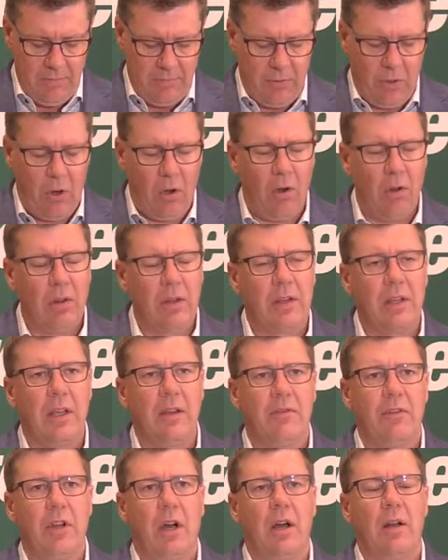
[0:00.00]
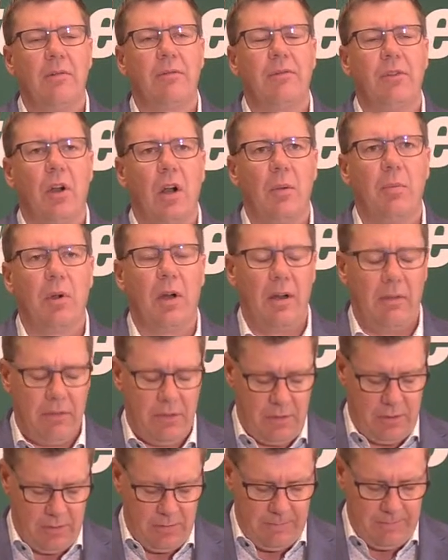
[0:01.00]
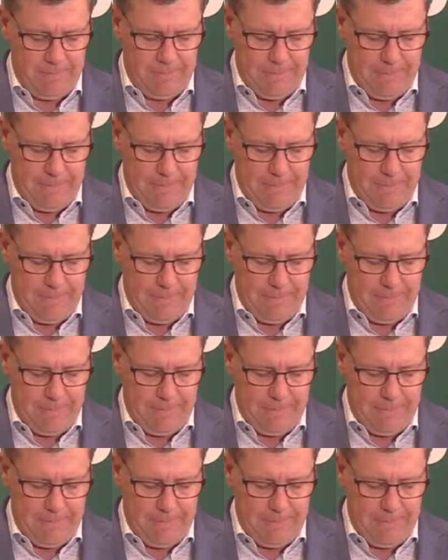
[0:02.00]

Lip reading: for all that they have done for our province,